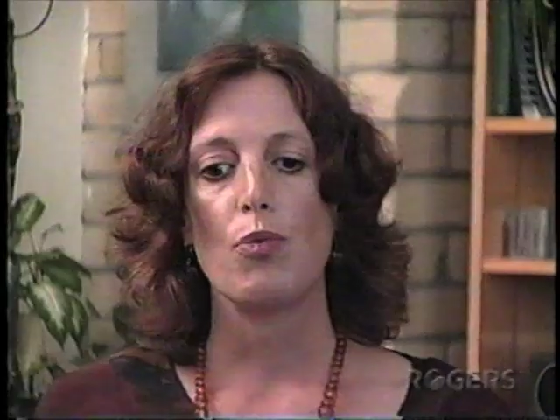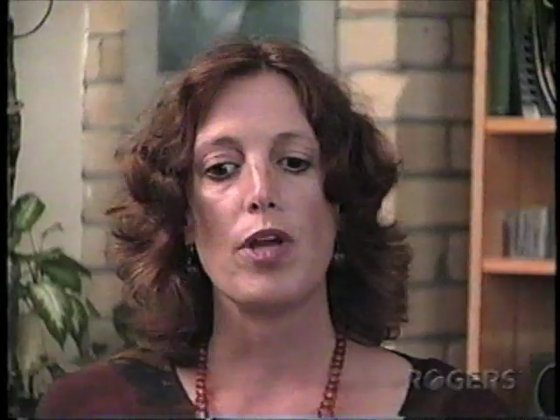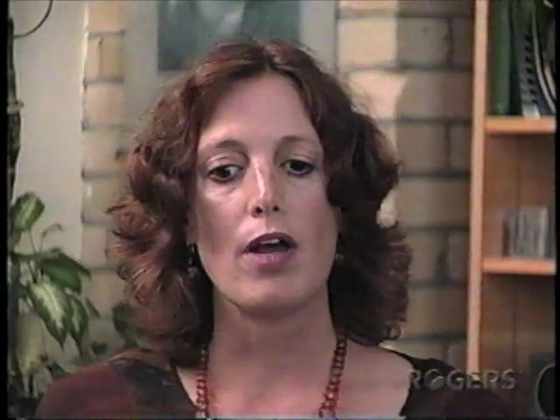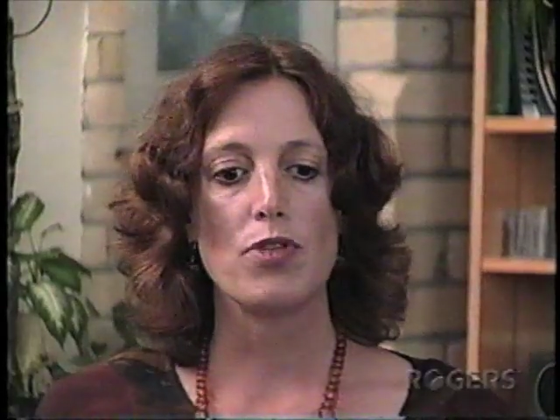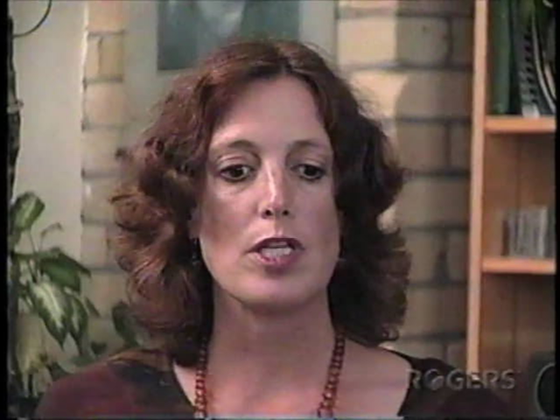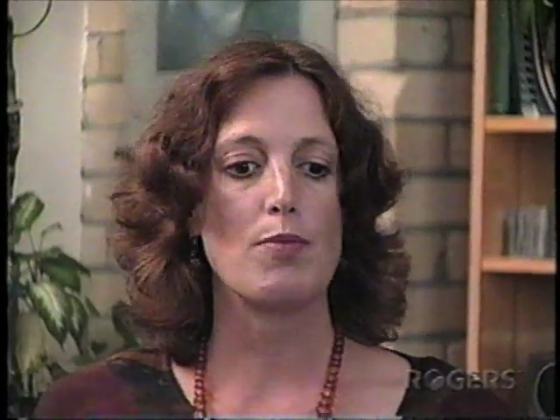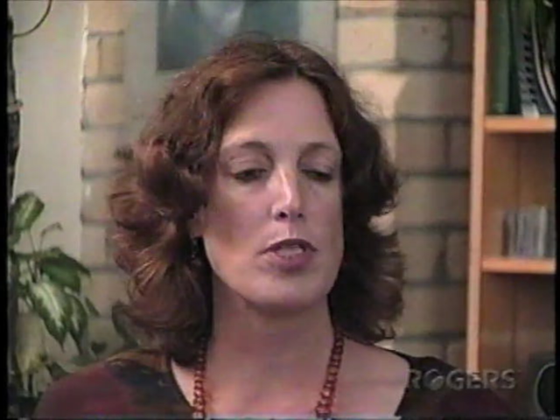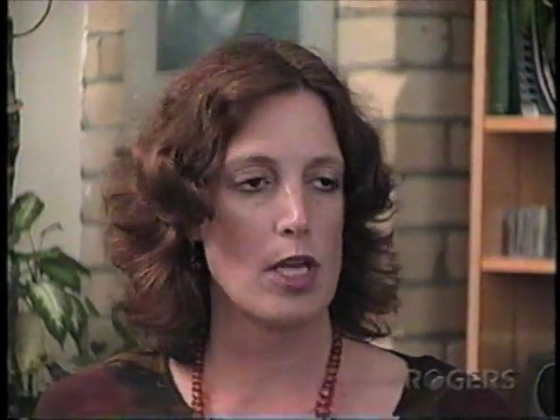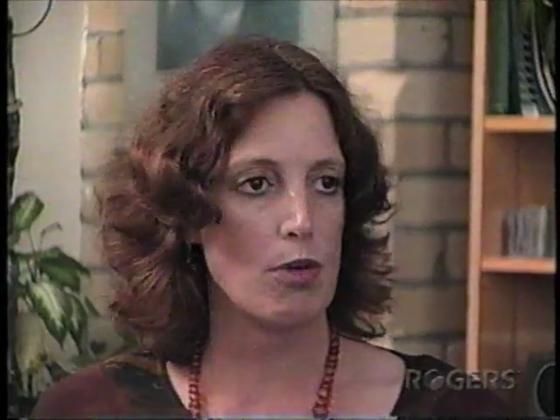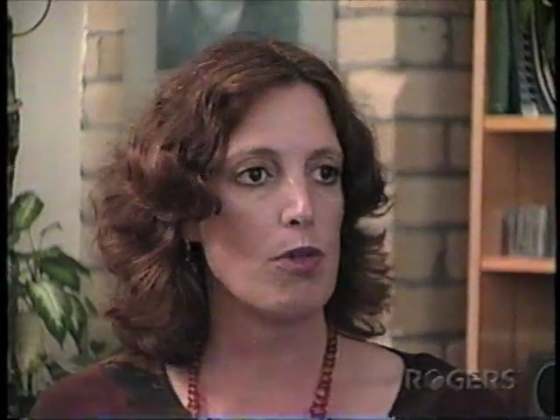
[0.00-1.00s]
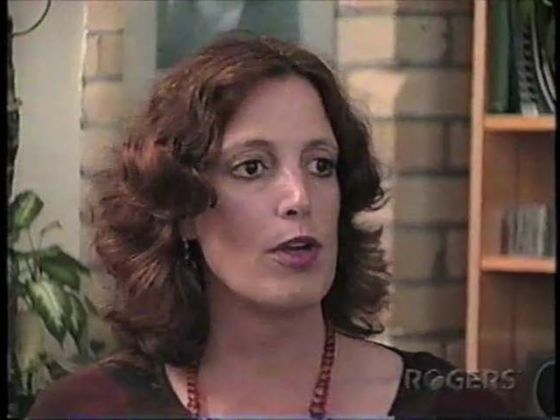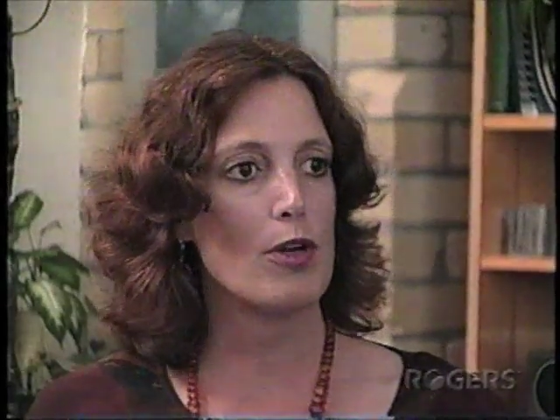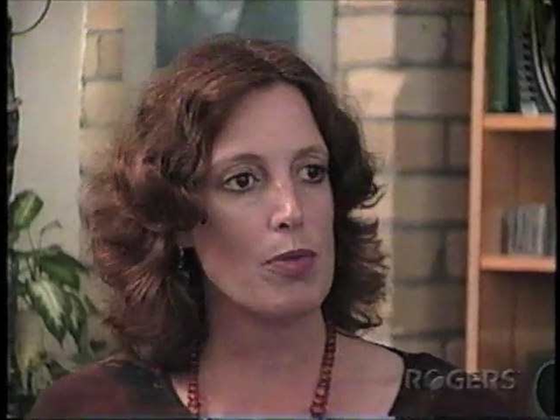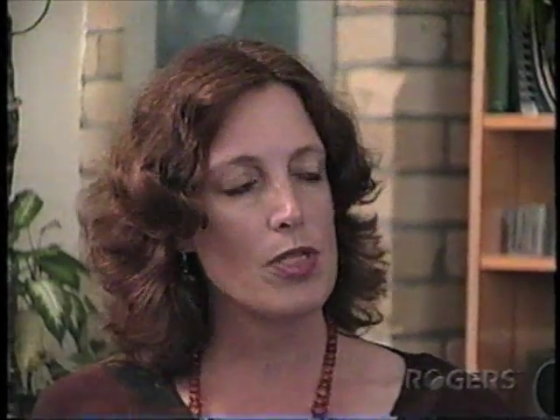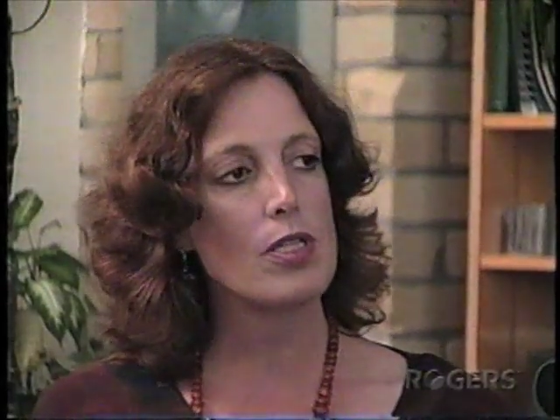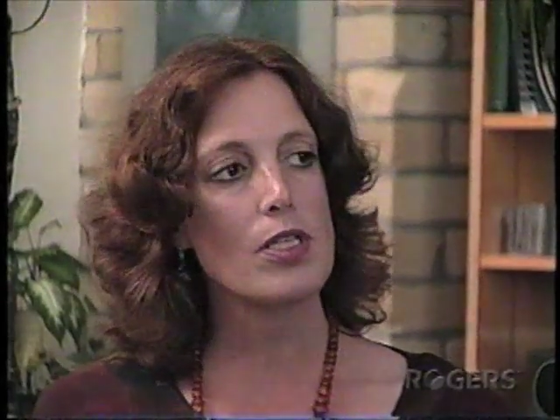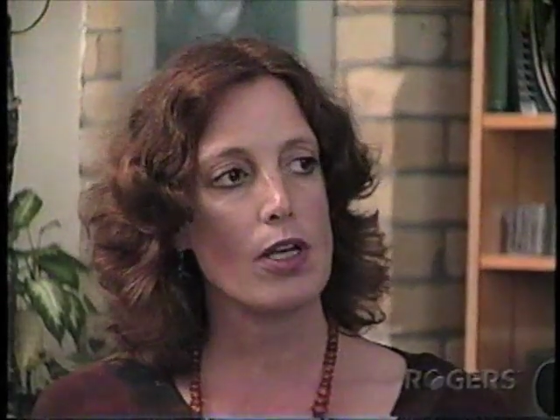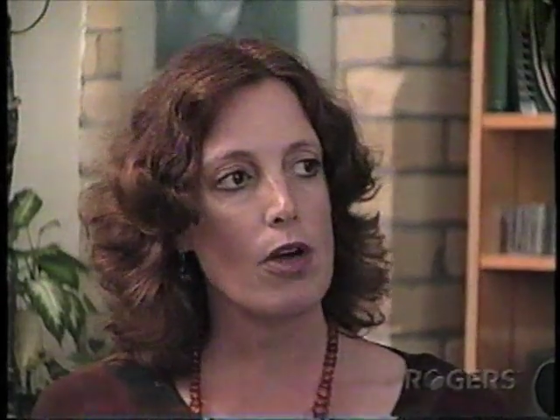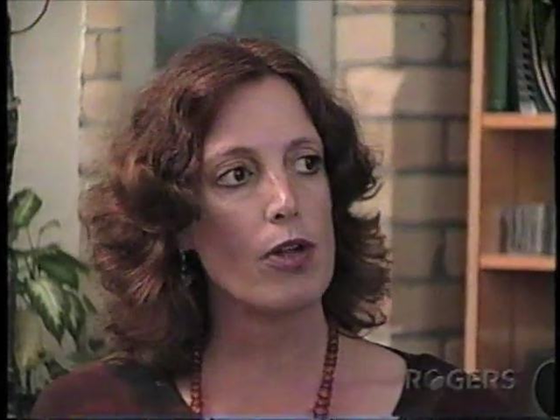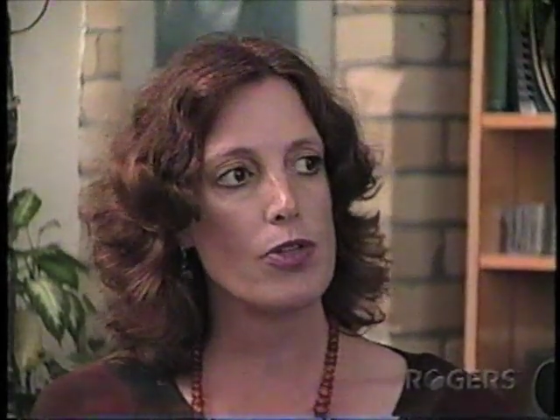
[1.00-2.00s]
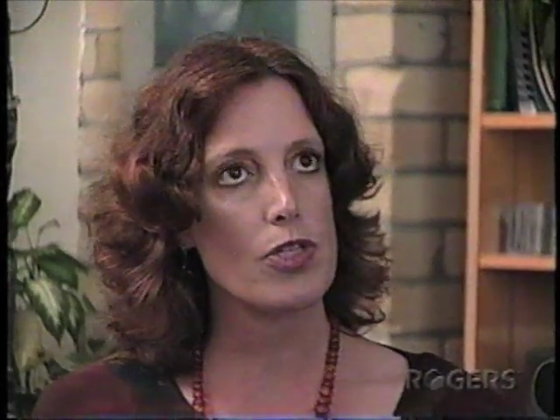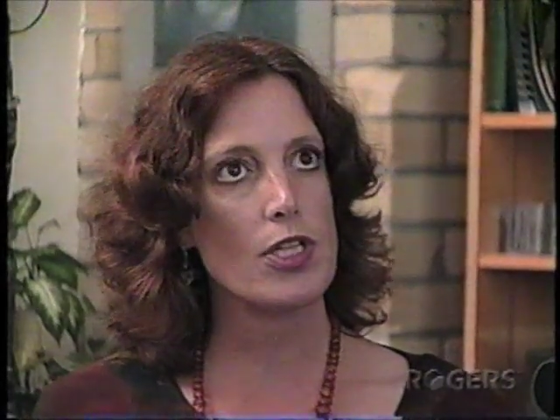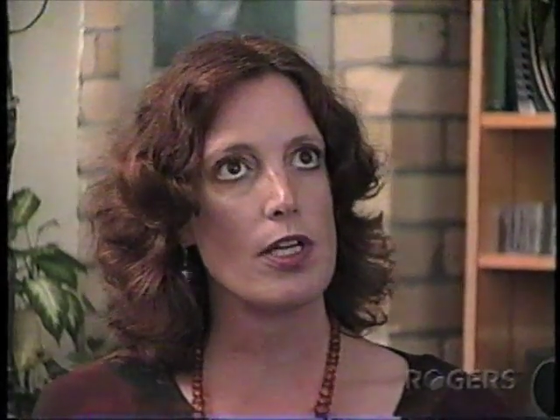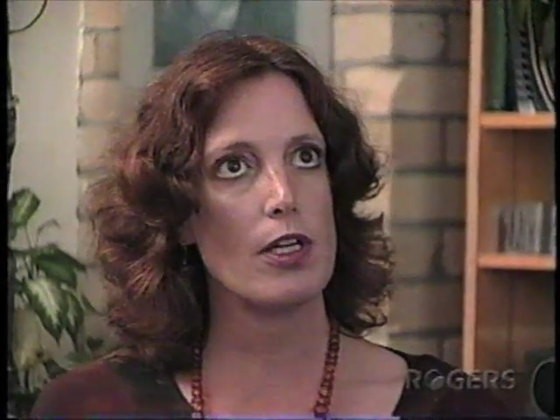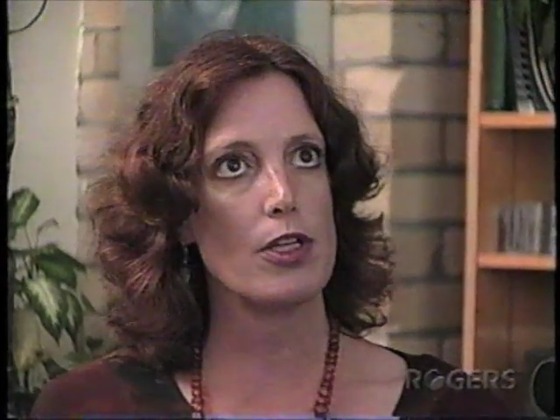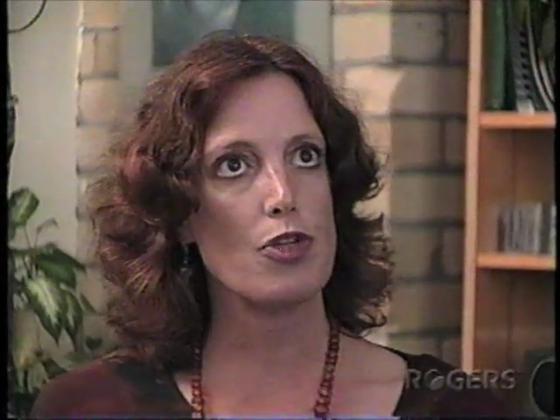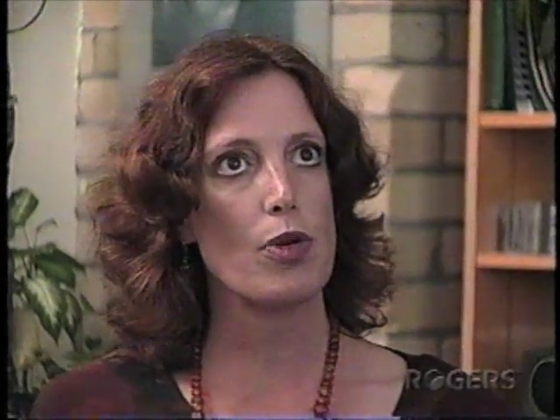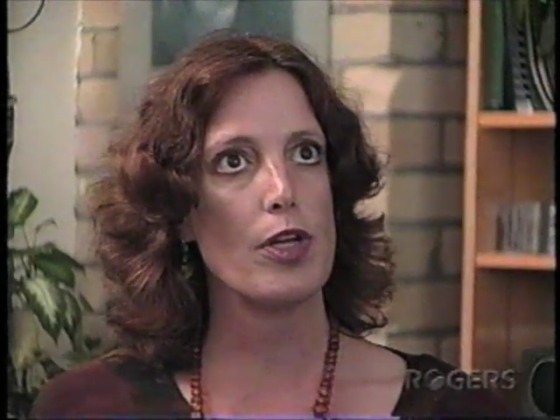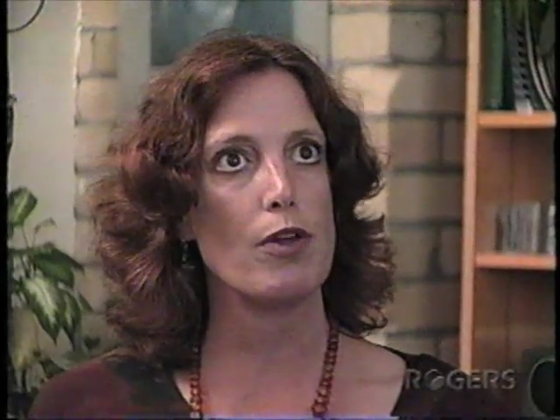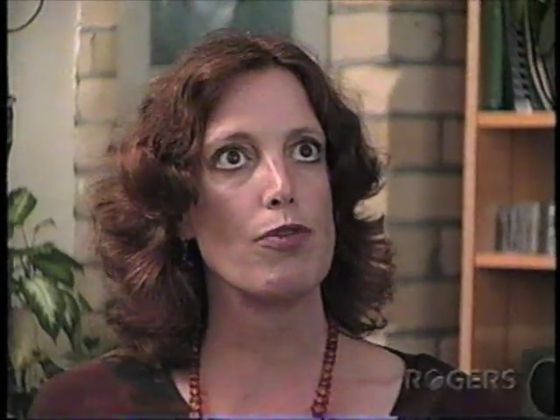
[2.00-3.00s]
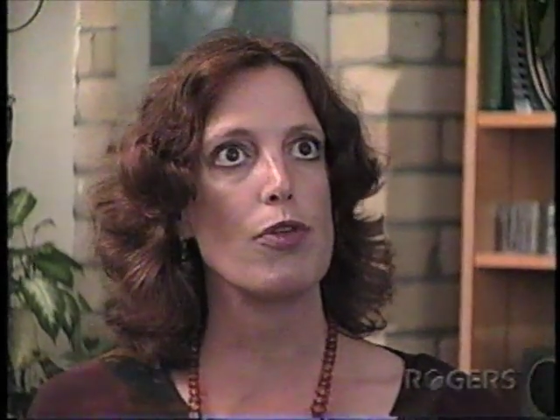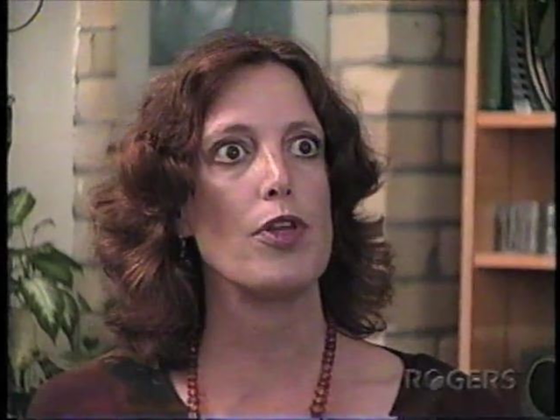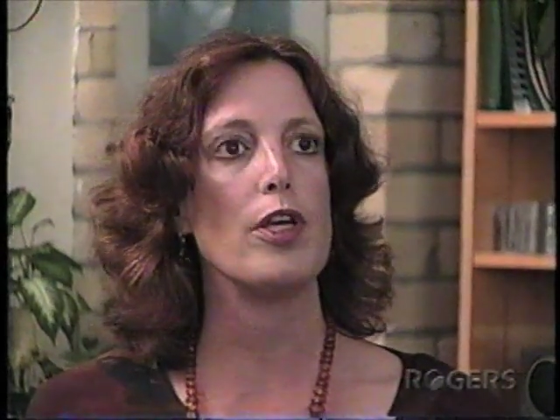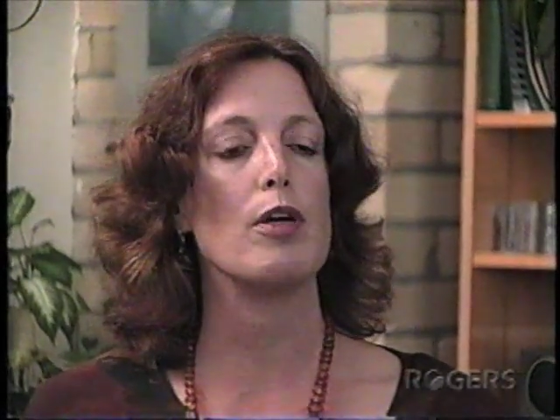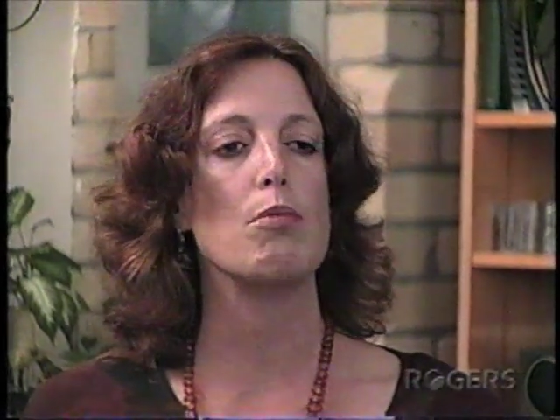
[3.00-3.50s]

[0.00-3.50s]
We have some psychotherapists and psychologists taking the training for the